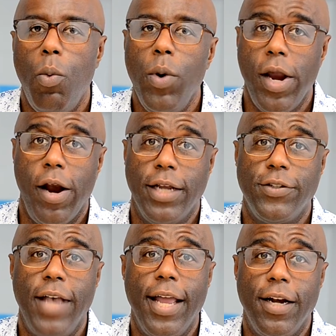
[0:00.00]
We are
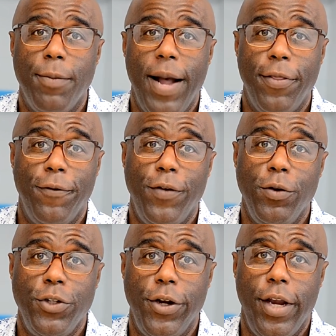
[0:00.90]
excited about the
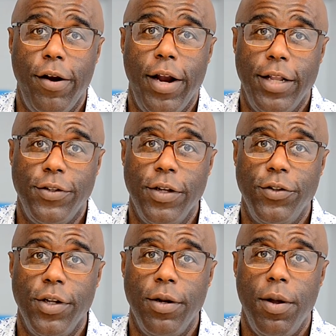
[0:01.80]
future here at
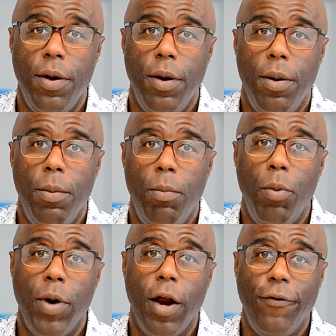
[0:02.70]
Ascension,
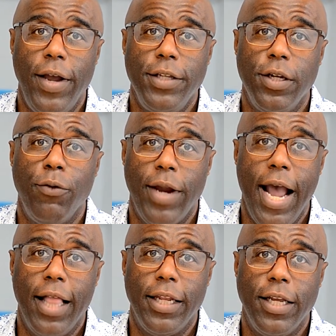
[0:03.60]
but we are facing
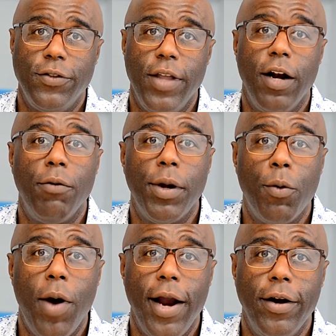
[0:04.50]
realities that are
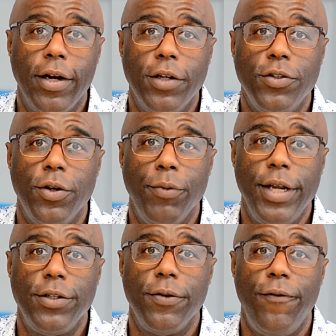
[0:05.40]
requiring us to
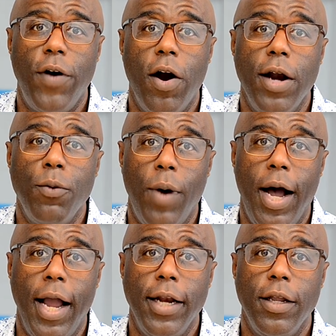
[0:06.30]
reach far and
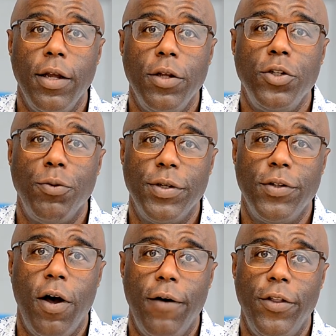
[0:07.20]
wide to
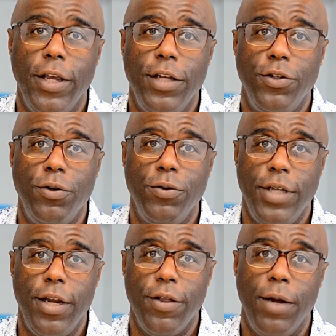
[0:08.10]
resolve the issues
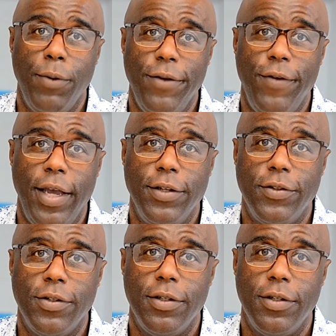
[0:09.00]
here that we face.